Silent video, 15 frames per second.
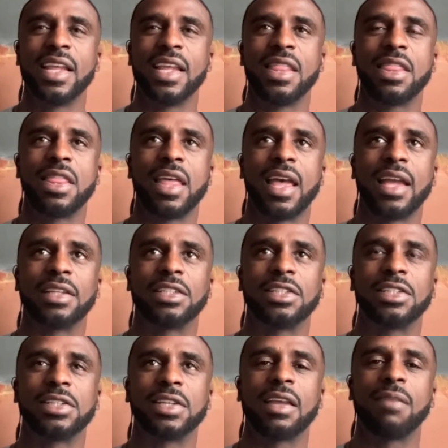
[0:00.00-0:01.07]
that
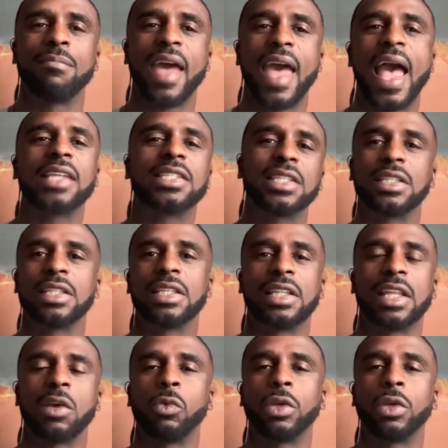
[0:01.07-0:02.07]
capacity that